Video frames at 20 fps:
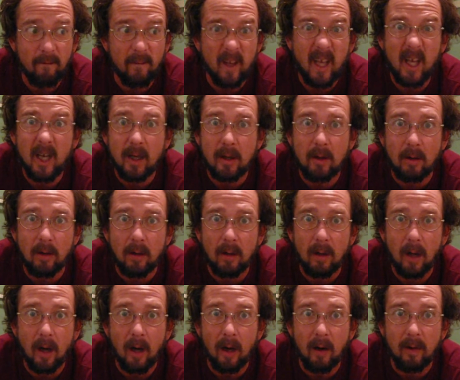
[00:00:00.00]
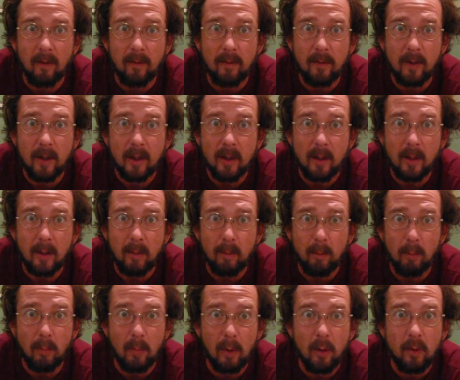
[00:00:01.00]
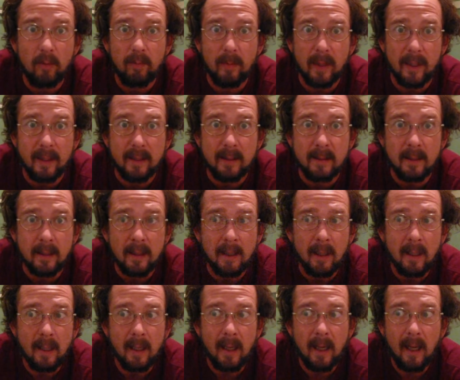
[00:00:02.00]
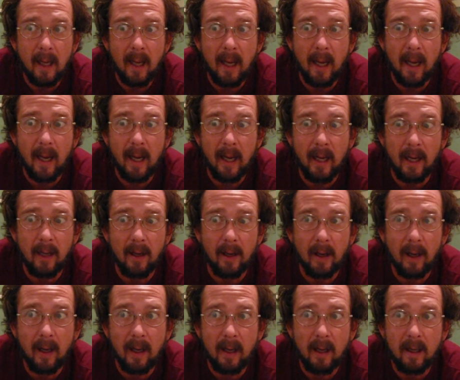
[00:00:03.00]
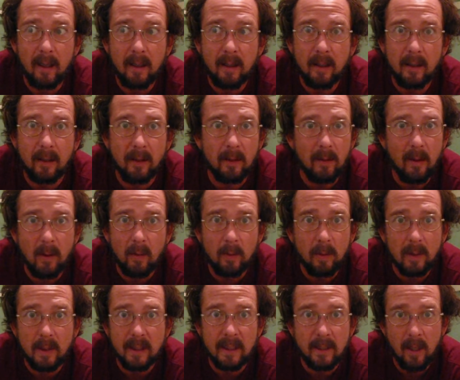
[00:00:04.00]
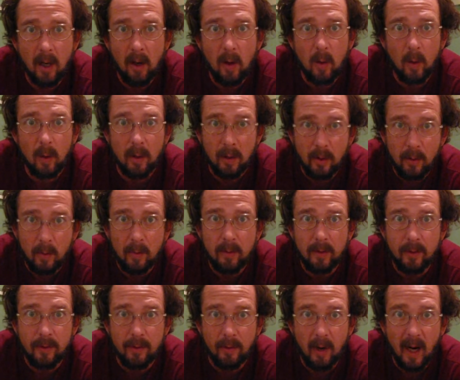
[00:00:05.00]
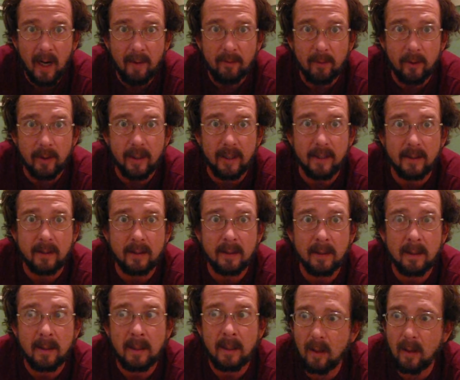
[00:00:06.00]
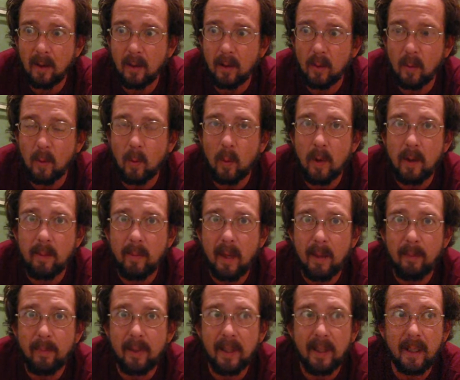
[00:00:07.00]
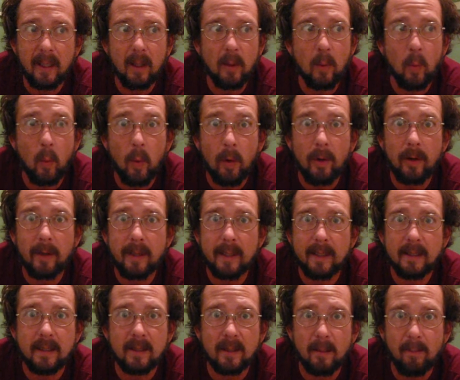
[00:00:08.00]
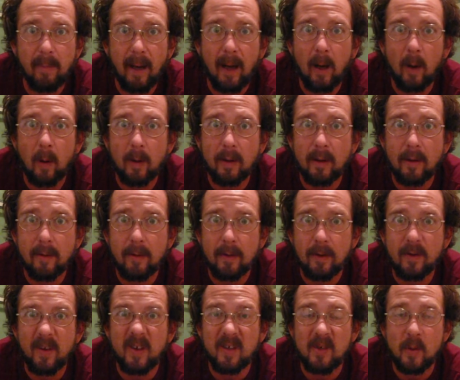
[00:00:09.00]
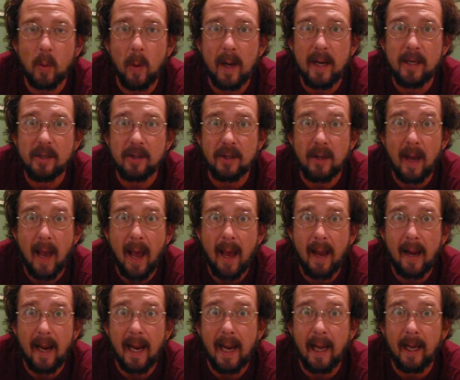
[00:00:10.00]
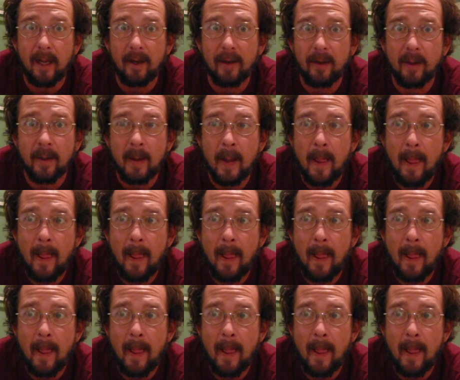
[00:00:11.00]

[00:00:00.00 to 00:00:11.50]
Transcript: vehicle of movement and you don't really know who the driver is. Big worries about the situation at hand